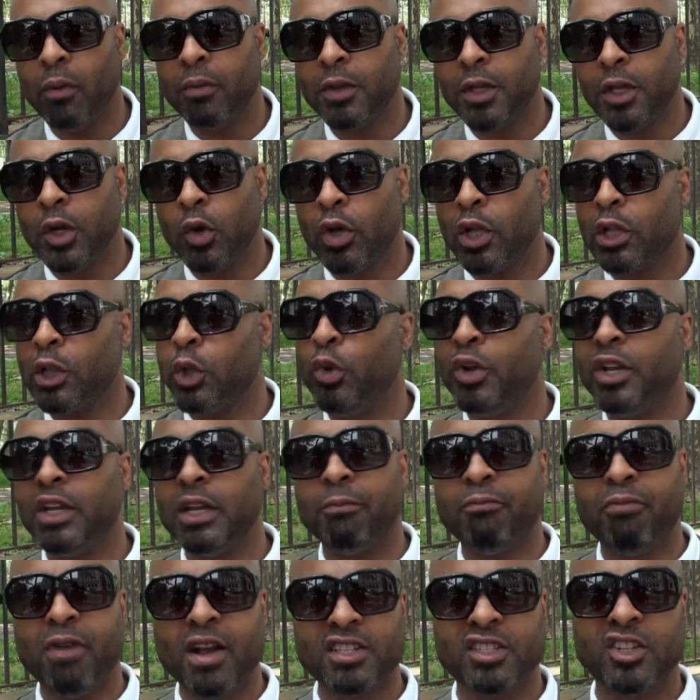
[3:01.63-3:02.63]
including
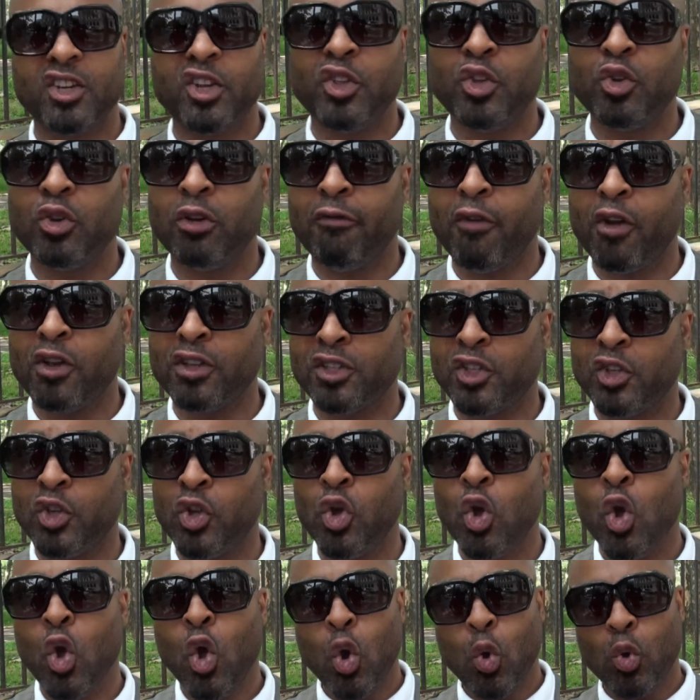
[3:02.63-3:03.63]
the president of the university
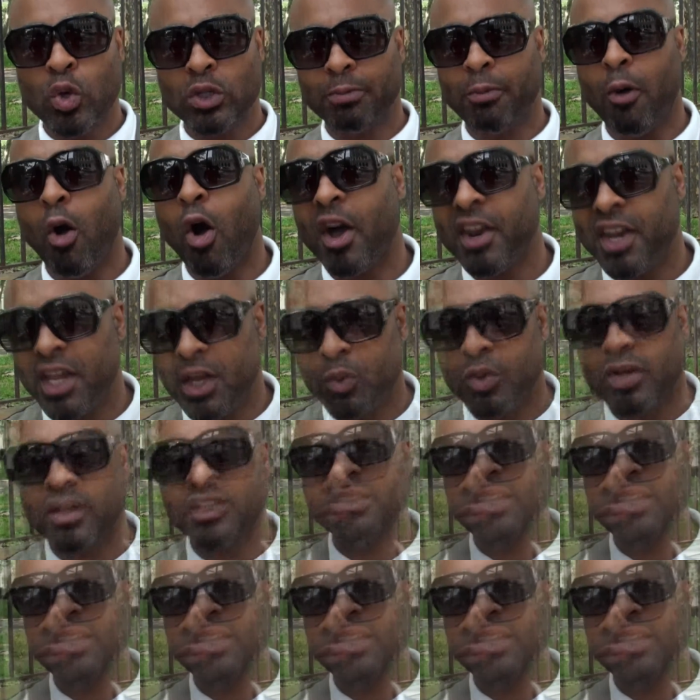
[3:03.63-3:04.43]
who was partying with us